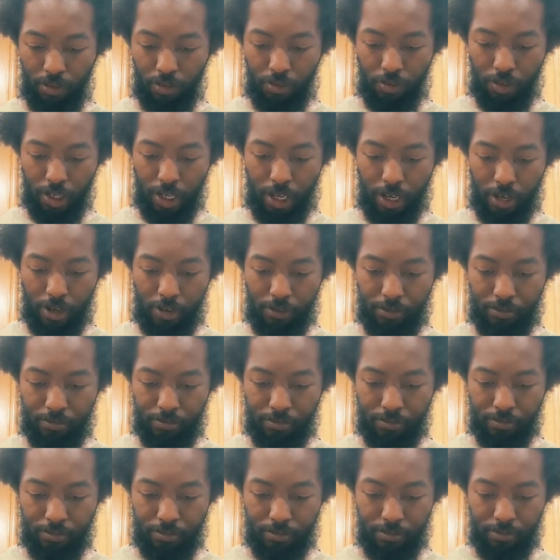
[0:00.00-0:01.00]
Okay?
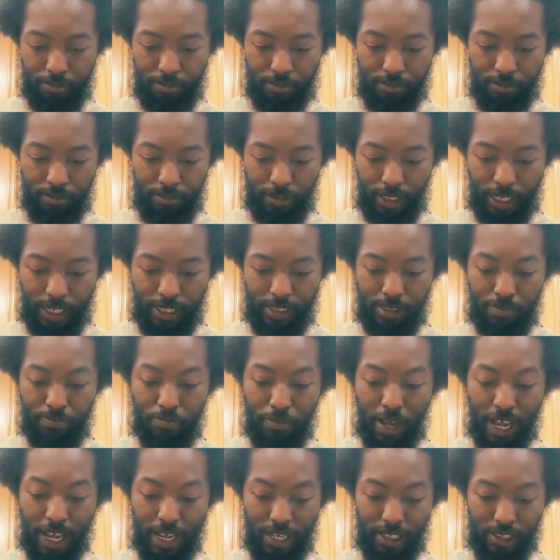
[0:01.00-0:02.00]
It's
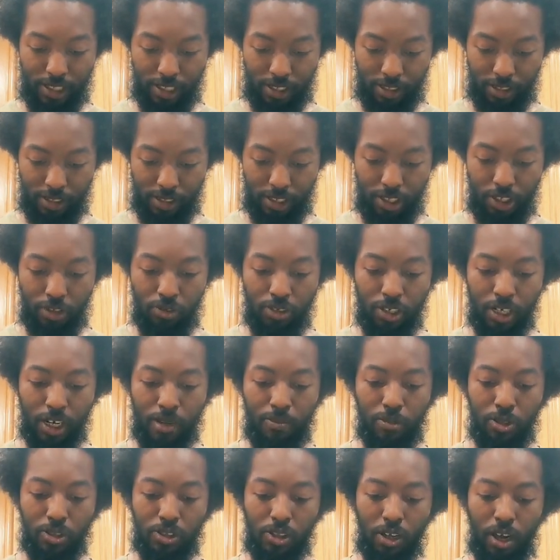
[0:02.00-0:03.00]
major.
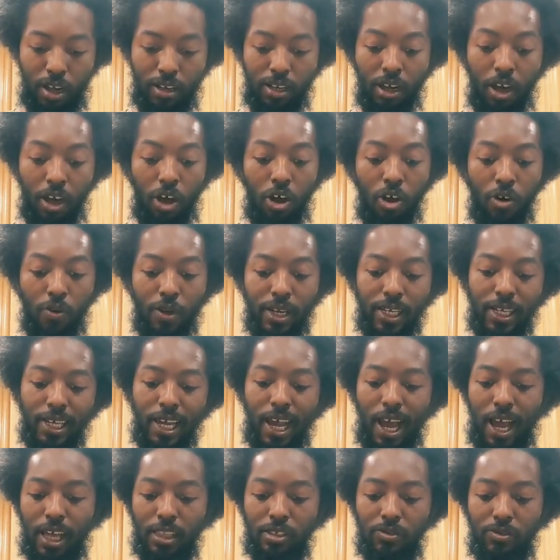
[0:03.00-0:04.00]
Cucumbers are low in
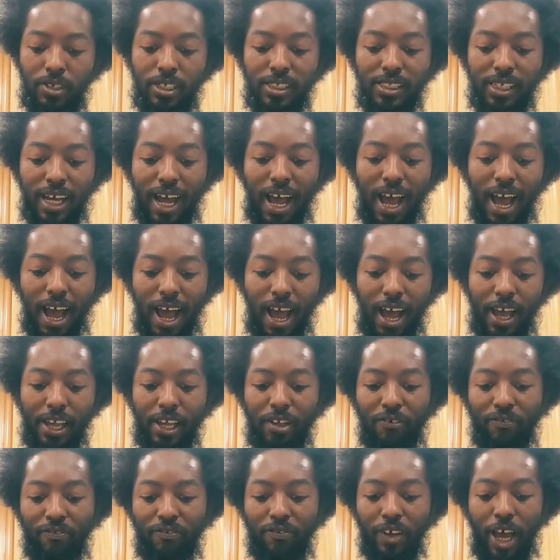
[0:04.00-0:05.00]
calories and high
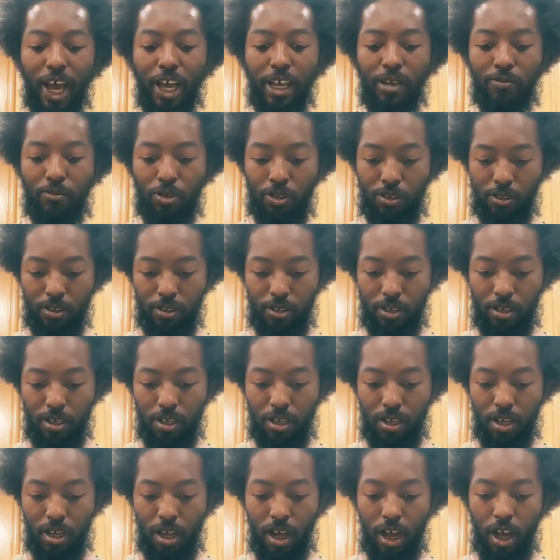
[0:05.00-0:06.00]
in fiber.
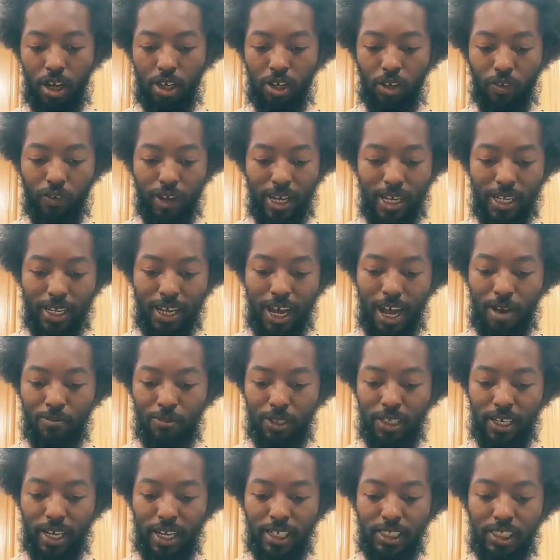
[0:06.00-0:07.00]
A great
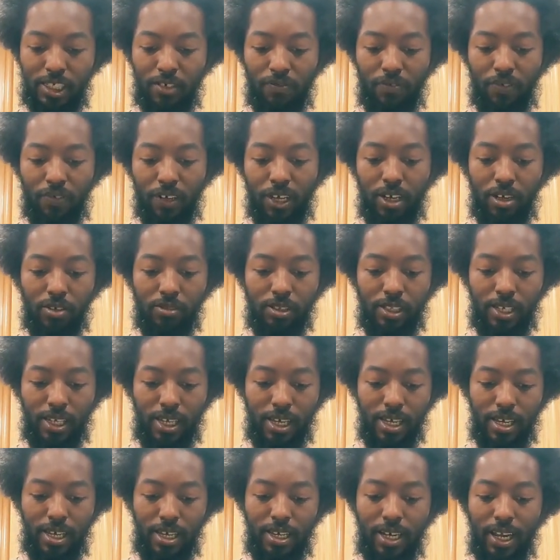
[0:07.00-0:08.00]
combination for healthy
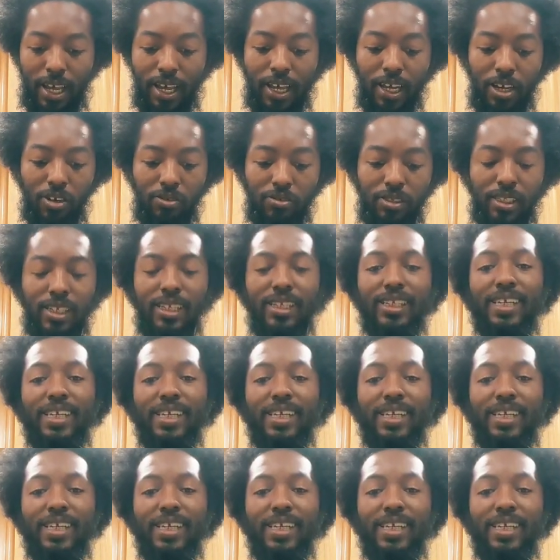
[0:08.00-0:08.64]
eating and healthy